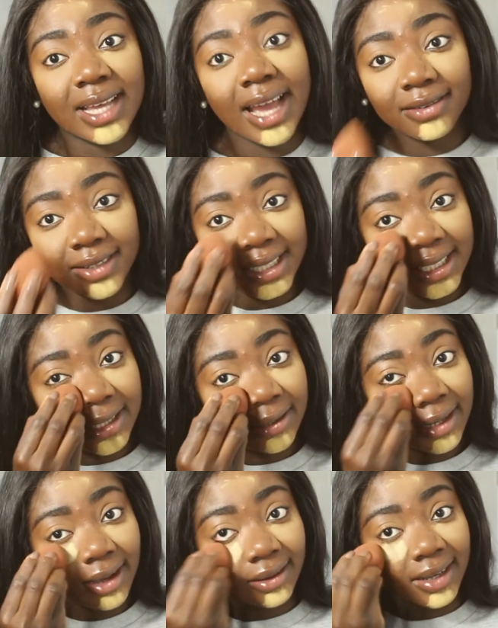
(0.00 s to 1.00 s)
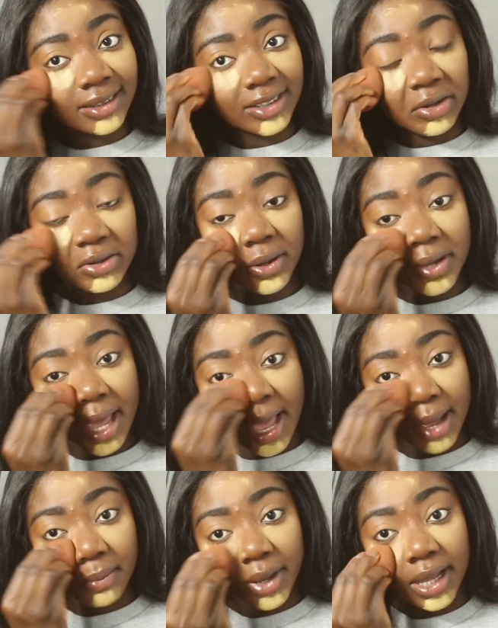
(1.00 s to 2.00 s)
I don't know
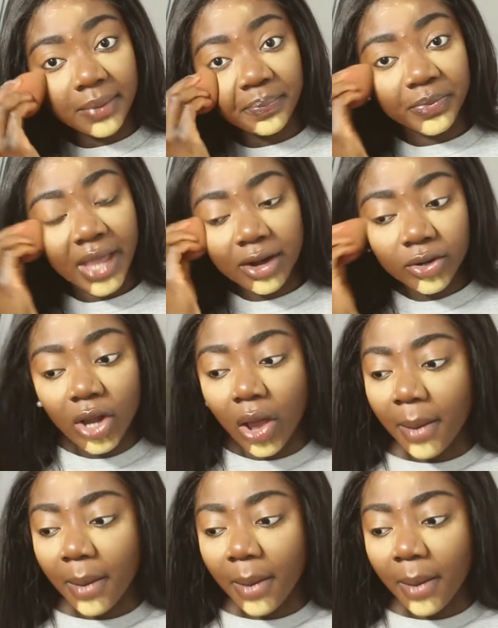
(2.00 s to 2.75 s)
yet, but I don't know.